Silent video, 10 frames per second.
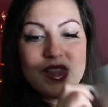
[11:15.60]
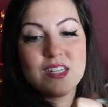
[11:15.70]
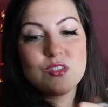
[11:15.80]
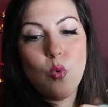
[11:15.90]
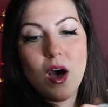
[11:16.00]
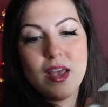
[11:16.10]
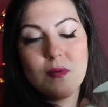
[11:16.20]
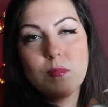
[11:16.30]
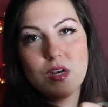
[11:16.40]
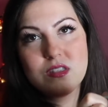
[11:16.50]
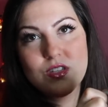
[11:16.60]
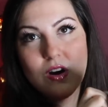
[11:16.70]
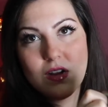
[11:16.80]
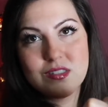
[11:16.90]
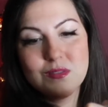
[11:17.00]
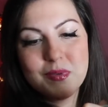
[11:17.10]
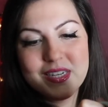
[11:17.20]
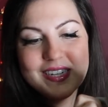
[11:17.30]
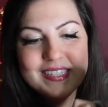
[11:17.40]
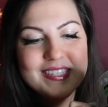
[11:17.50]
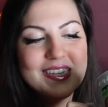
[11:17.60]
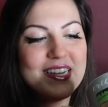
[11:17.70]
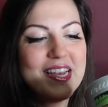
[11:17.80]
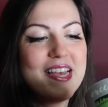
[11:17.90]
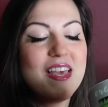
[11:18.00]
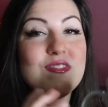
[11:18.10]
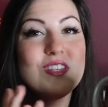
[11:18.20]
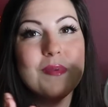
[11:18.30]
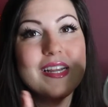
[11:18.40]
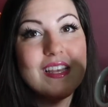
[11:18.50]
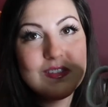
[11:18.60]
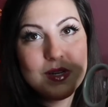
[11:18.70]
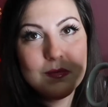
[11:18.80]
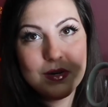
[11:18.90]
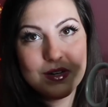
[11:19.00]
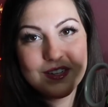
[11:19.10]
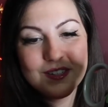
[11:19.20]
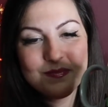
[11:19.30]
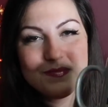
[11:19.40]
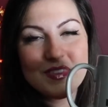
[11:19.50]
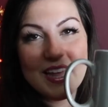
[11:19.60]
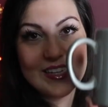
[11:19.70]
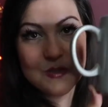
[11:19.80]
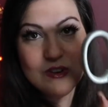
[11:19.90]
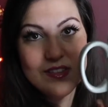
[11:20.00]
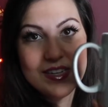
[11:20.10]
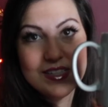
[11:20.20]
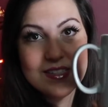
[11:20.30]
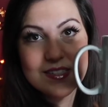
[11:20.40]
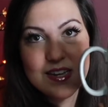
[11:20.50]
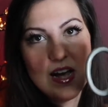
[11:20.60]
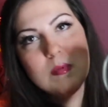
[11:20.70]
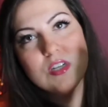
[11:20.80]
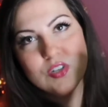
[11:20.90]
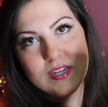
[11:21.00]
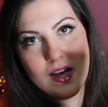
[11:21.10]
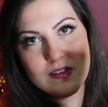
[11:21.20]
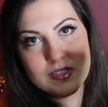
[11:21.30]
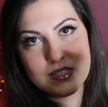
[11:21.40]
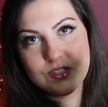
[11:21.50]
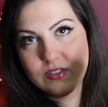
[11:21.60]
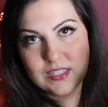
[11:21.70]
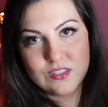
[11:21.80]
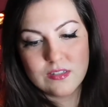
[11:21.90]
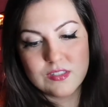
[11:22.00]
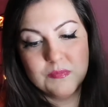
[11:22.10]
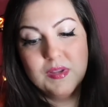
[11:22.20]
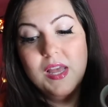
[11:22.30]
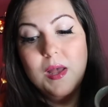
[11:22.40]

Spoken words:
that's why mugs are awesome, because if somebody gives me a mug and it's one of these, I'm gonna drink out of it. So that's awesome.